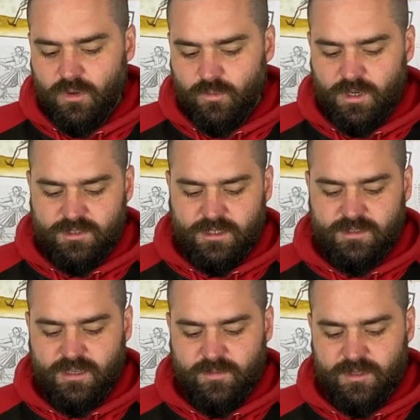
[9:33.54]
What else can I
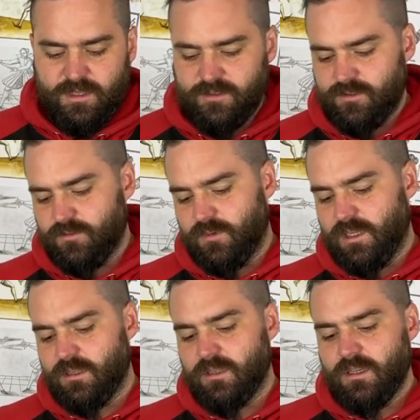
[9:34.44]
say about this?
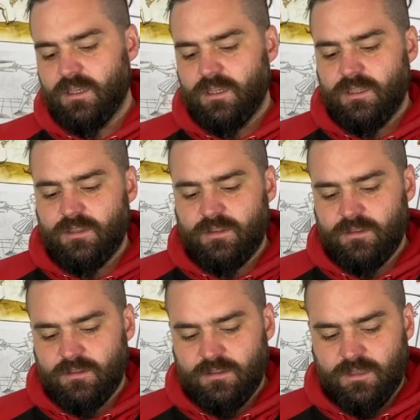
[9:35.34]
Well,
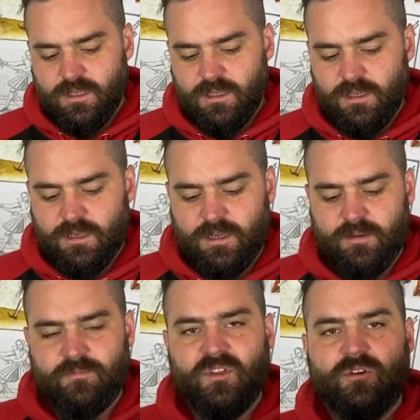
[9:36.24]

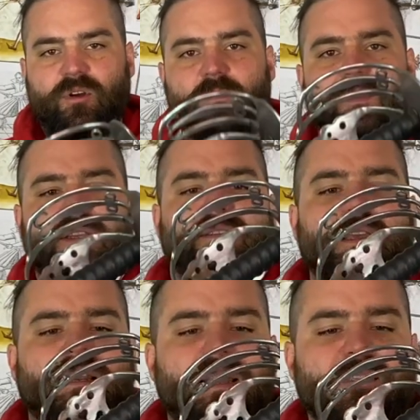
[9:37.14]
the grip is
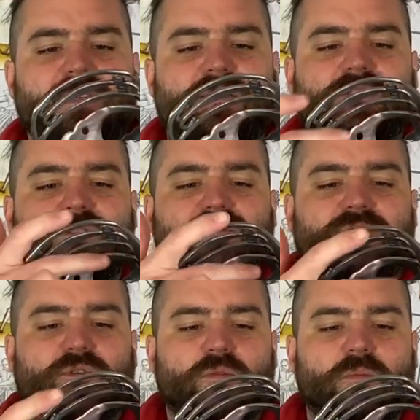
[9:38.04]
their latest new
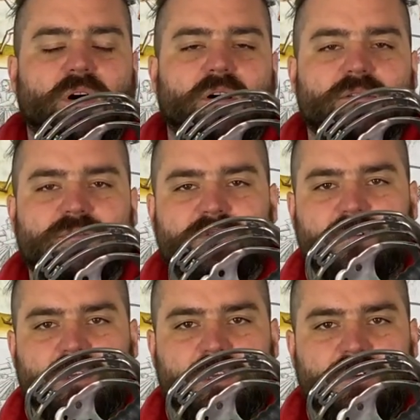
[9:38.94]
form of
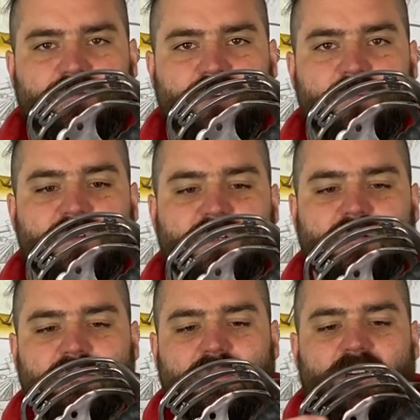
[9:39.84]
ribbed
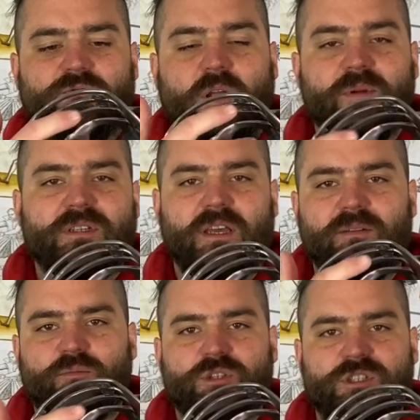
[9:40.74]
rubber
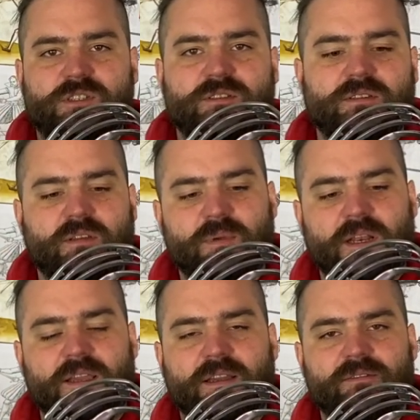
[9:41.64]
type, which is a bit
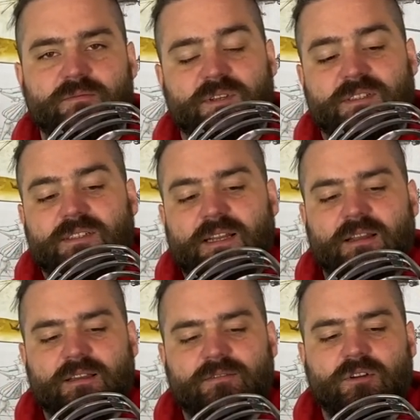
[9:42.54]
like it's exactly
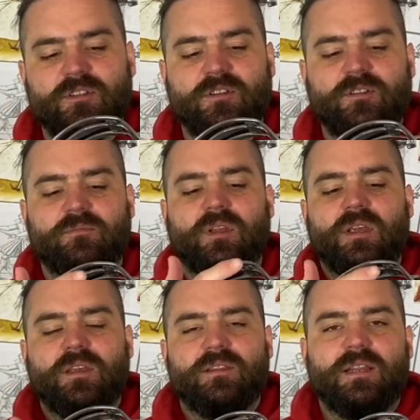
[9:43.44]
like I've got on
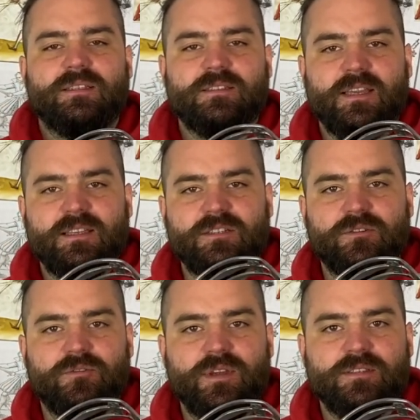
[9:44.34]
the latest
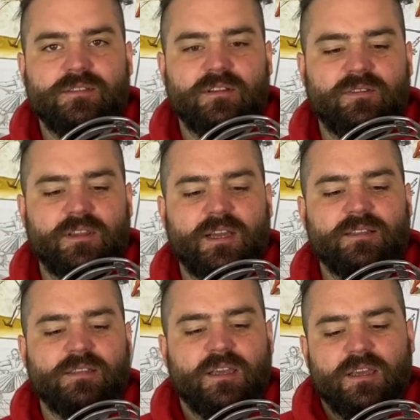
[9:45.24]
1803s and stuff like
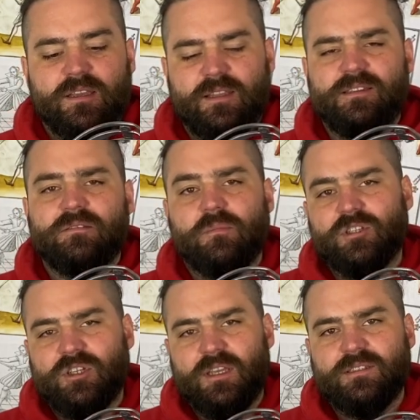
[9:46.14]
that. This is
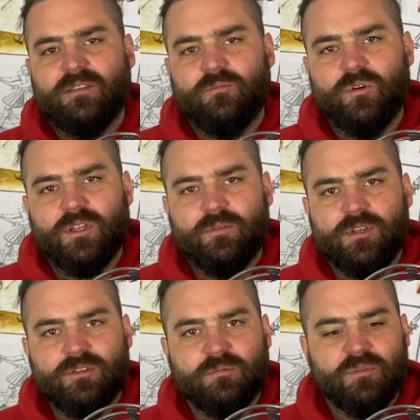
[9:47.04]
much nicer than what they were
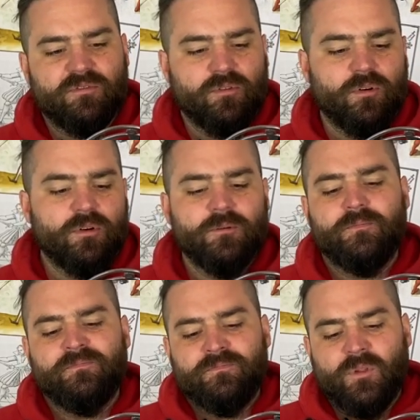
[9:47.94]
using before,
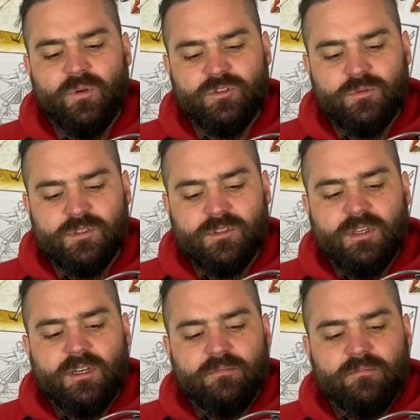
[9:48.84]
which was
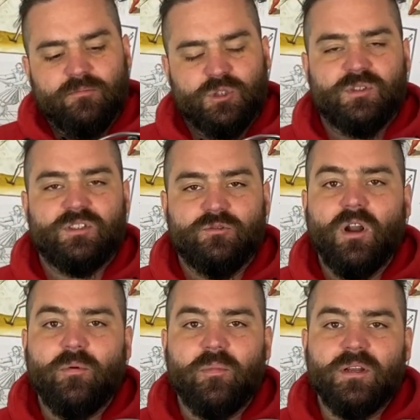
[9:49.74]
still
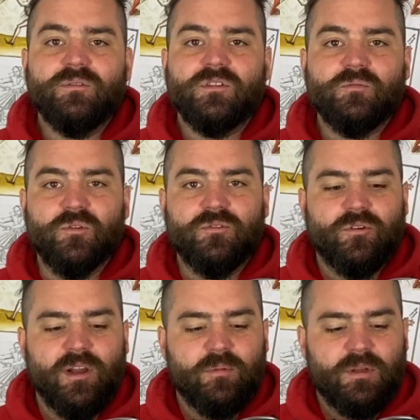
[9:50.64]
rubber, but it was a smooth
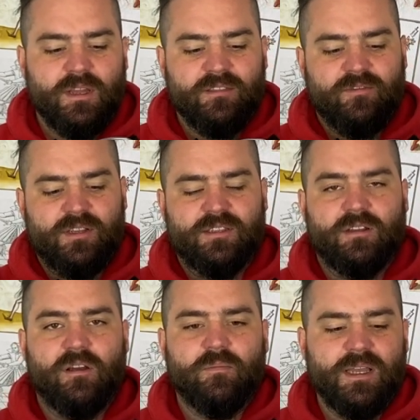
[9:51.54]
grip. I find this a
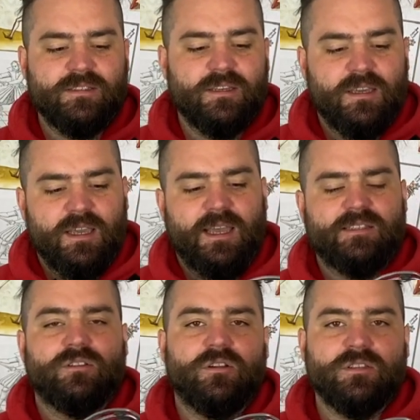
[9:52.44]
lot better.
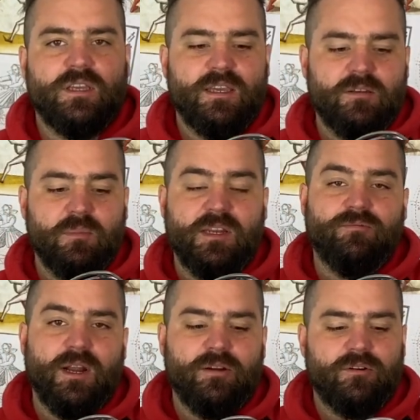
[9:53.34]
It's not a completely
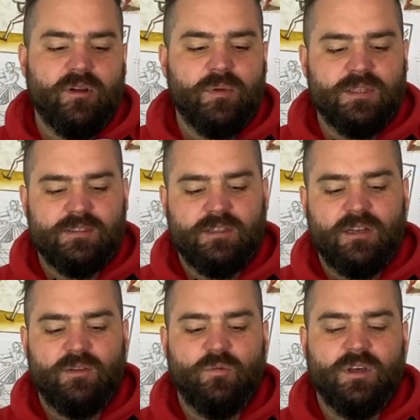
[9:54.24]
round grip, it's
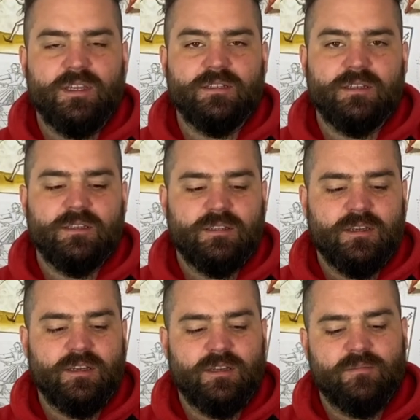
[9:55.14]
slightly wider,
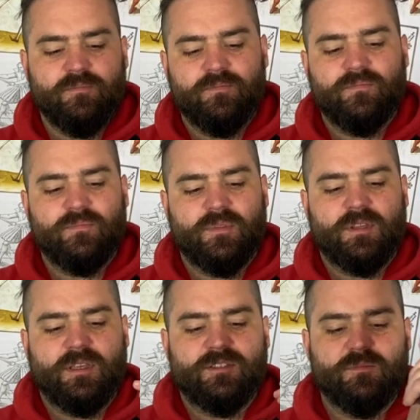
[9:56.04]

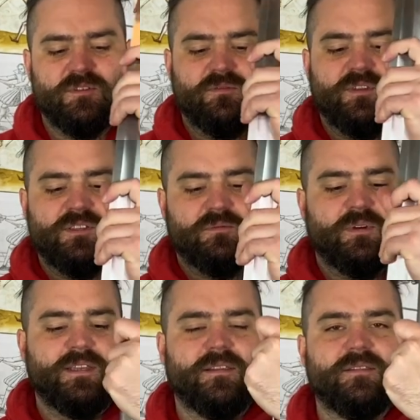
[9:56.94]
in terms of this
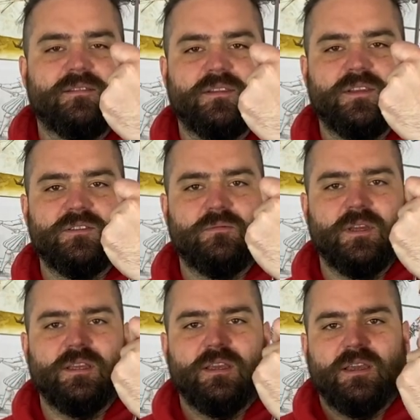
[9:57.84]
way than this
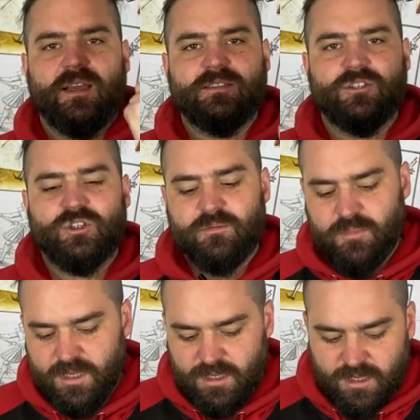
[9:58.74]
way, as it should
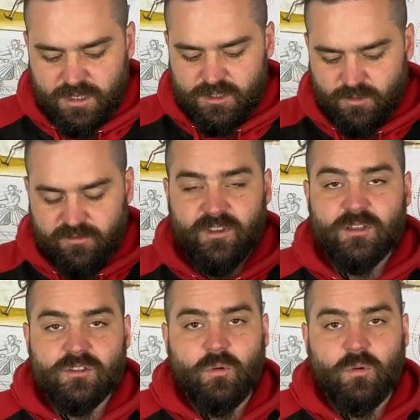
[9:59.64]
be. So it feels